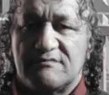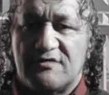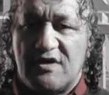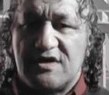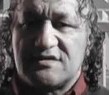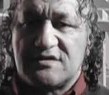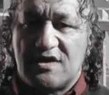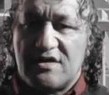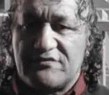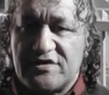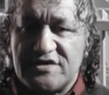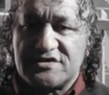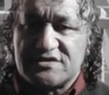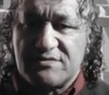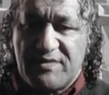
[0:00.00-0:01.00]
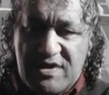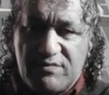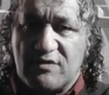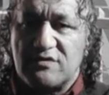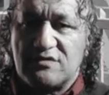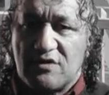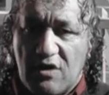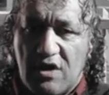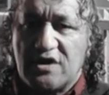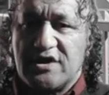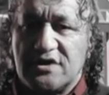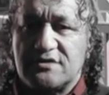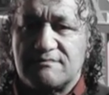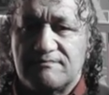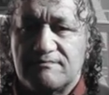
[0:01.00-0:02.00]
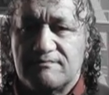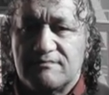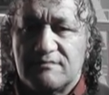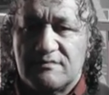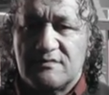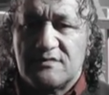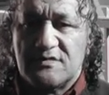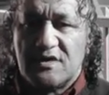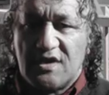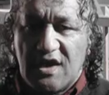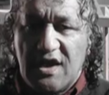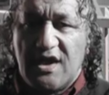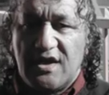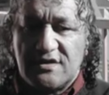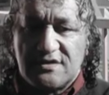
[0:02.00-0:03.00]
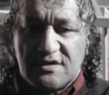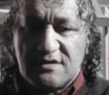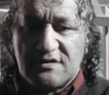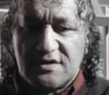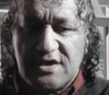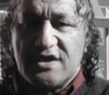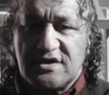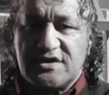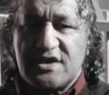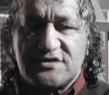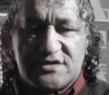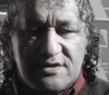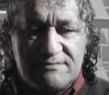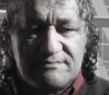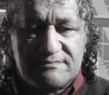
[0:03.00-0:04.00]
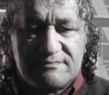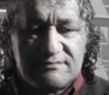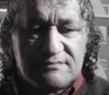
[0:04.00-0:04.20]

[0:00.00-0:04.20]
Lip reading: Right? Arrest the people on it and lien debt them.